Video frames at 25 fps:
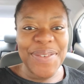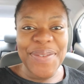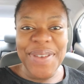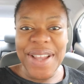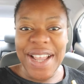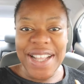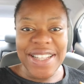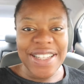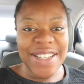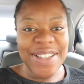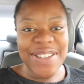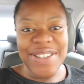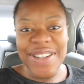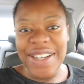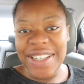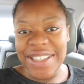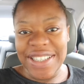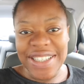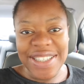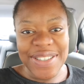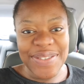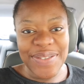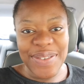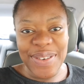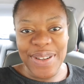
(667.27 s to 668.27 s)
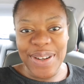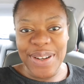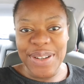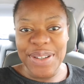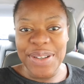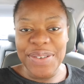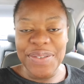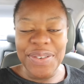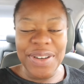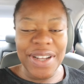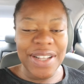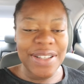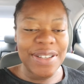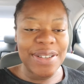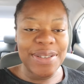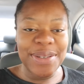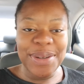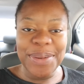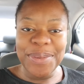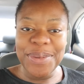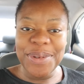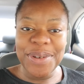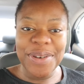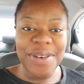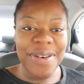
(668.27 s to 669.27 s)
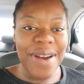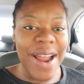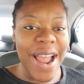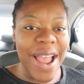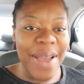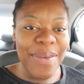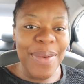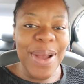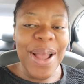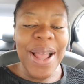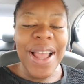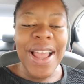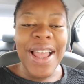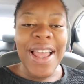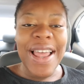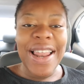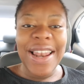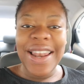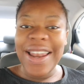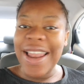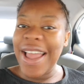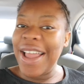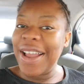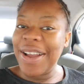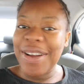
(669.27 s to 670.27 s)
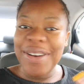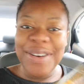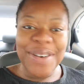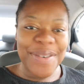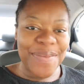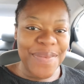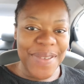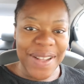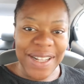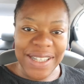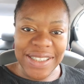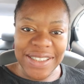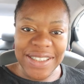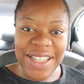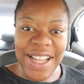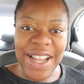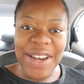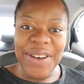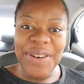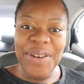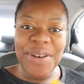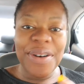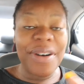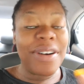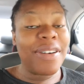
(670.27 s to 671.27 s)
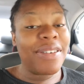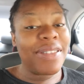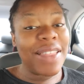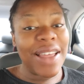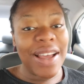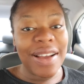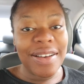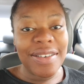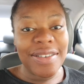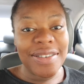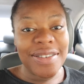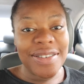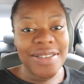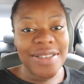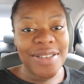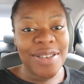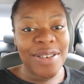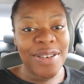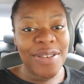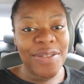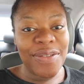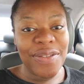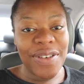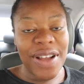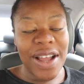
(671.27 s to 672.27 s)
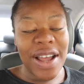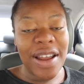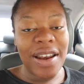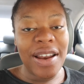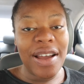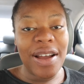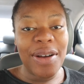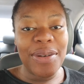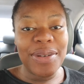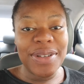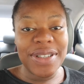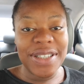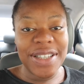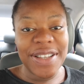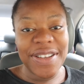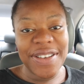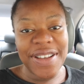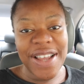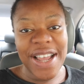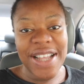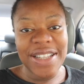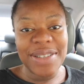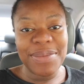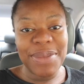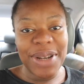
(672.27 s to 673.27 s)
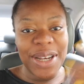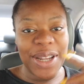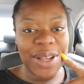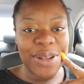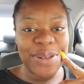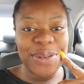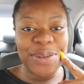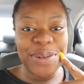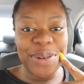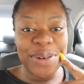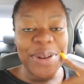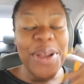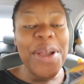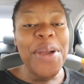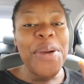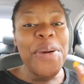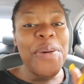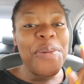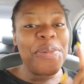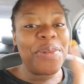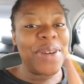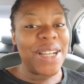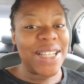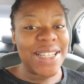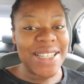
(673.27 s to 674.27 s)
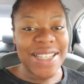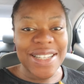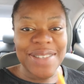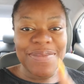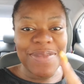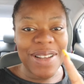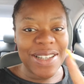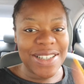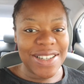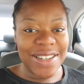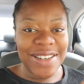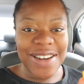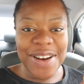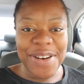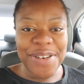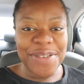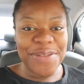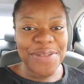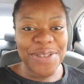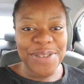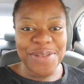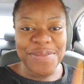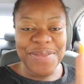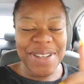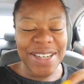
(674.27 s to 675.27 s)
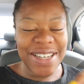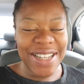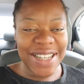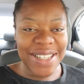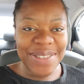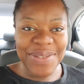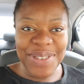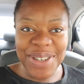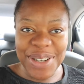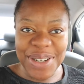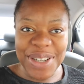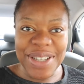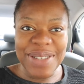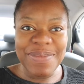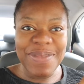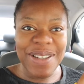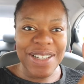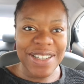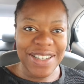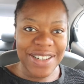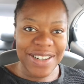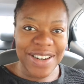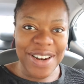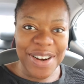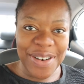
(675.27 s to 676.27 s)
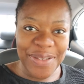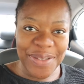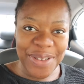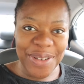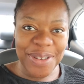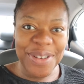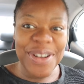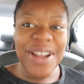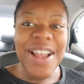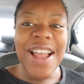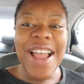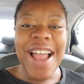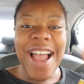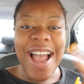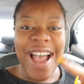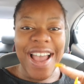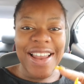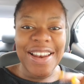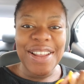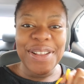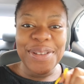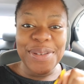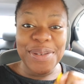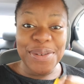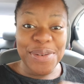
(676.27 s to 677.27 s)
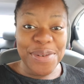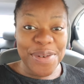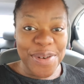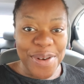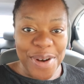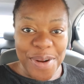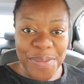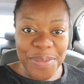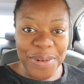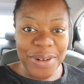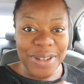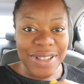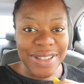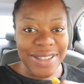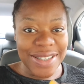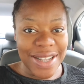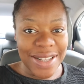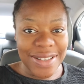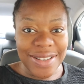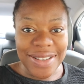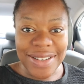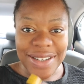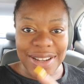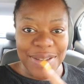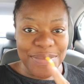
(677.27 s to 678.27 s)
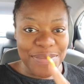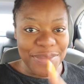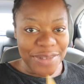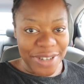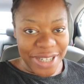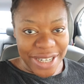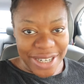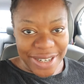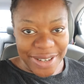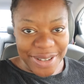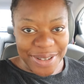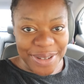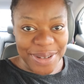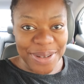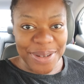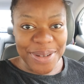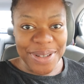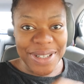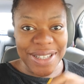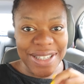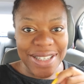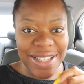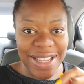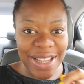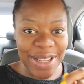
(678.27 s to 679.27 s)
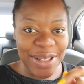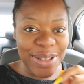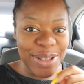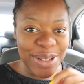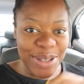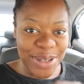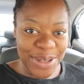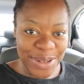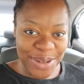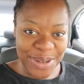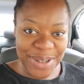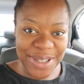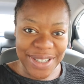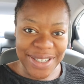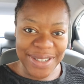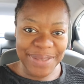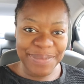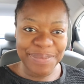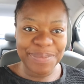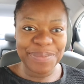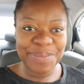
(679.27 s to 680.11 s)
hope you guys enjoyed this vlog don't forget to subscribe like comment and all that good stuff and i'll see you guys in my next one which is my gender reveal my next video is my gender reveal and it will go up on saturday morning so stay tuned